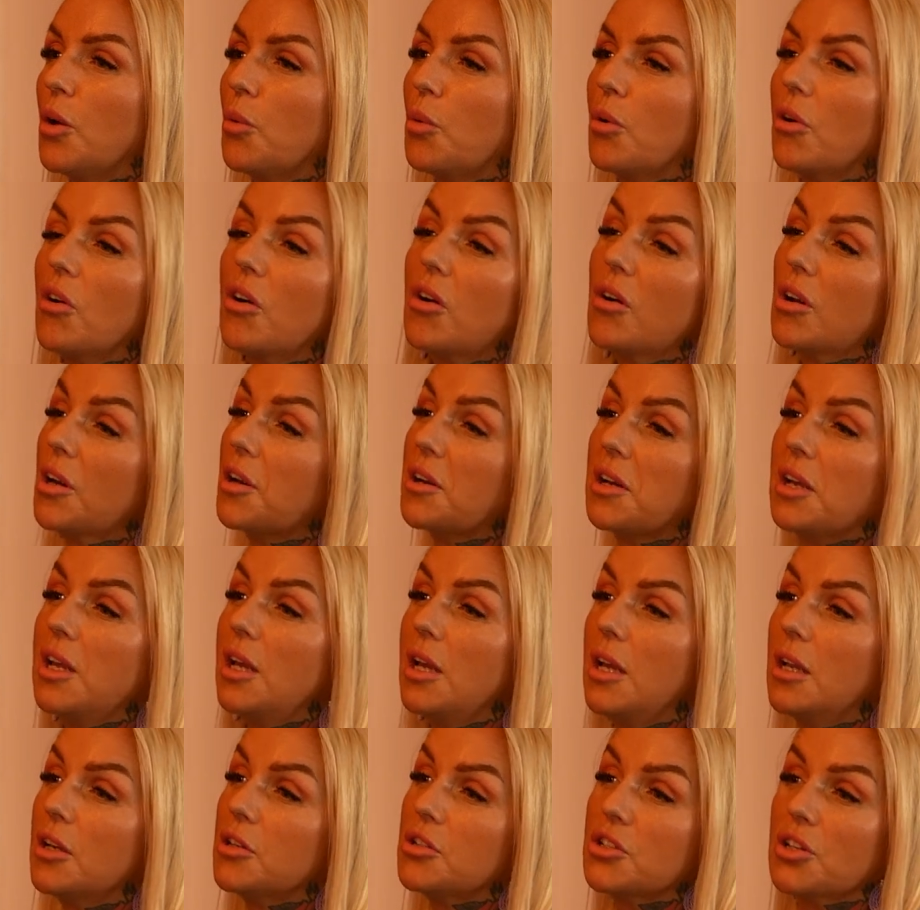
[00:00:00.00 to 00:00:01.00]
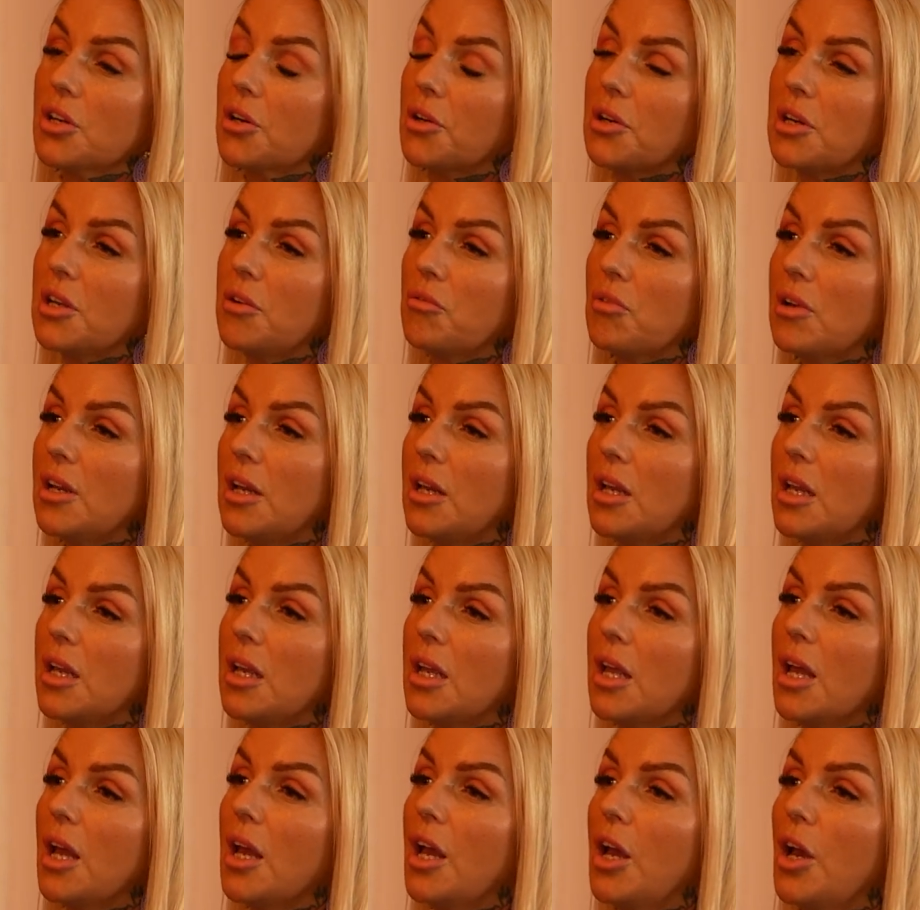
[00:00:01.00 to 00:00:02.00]
We're all on a healing journey,
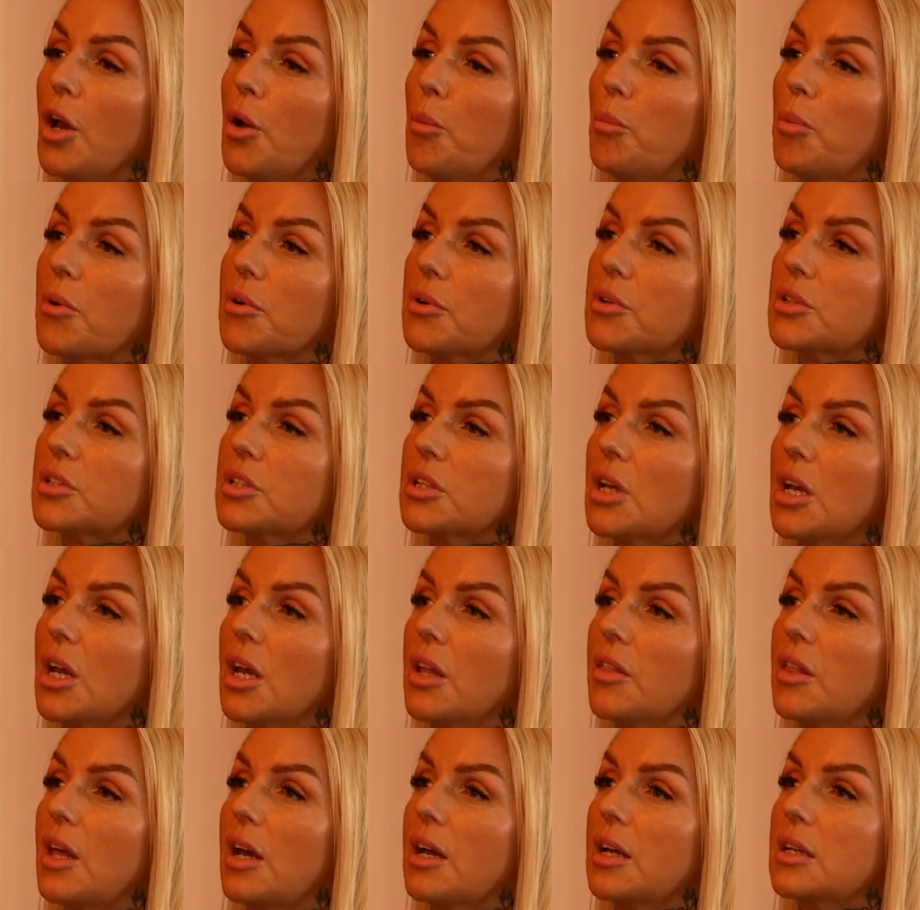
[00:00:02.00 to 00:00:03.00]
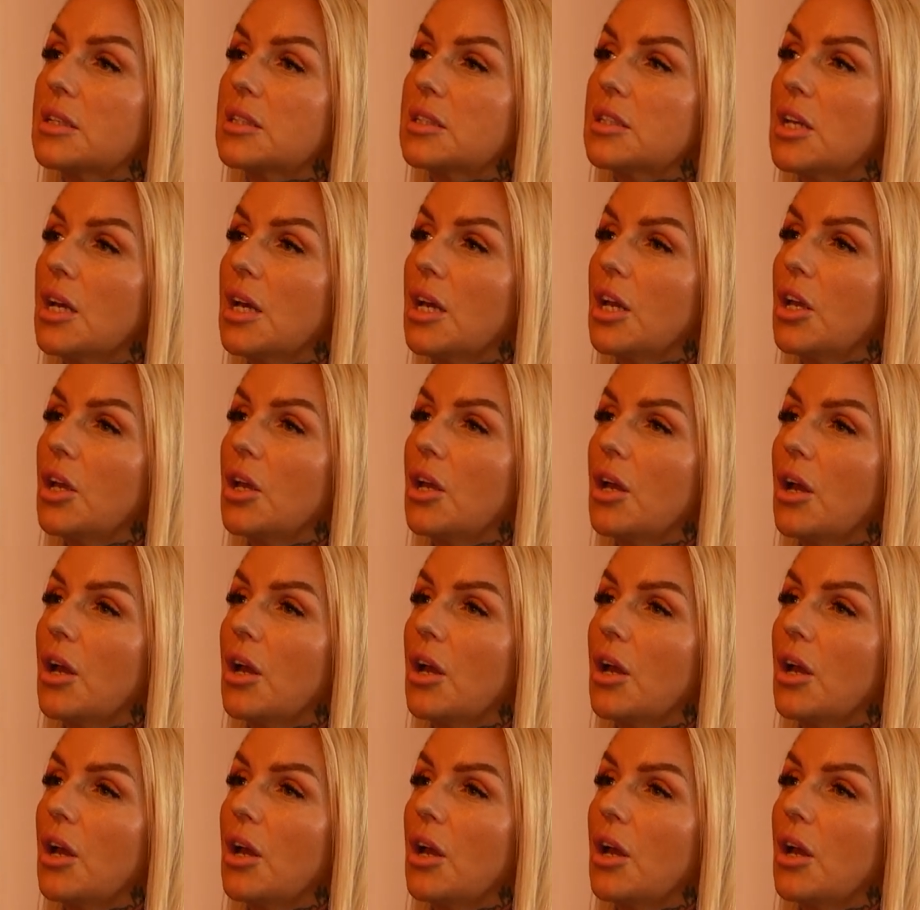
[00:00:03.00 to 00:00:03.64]
really. But that,